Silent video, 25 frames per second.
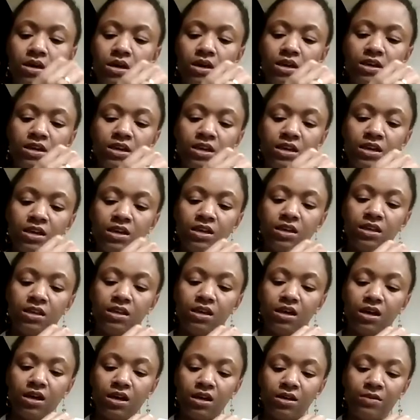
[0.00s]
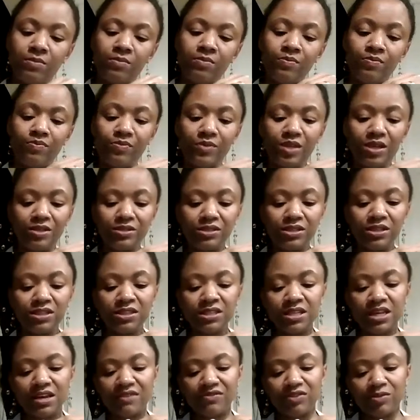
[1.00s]
again, it
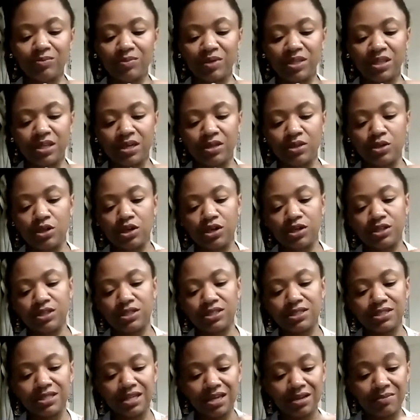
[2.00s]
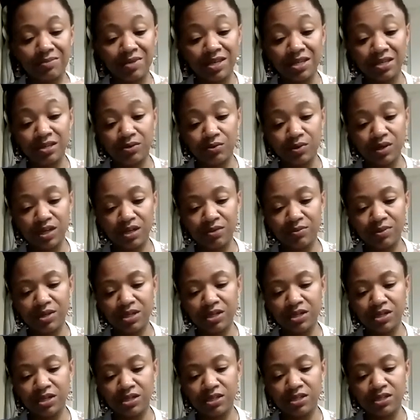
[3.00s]
doesn't have to be that long this time anyway,
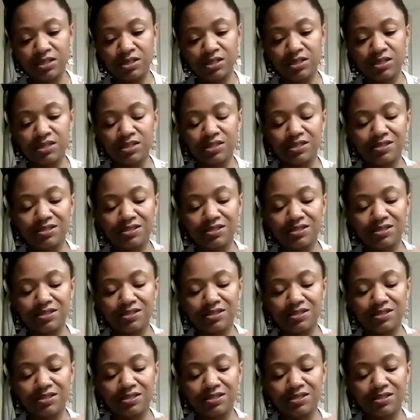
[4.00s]
because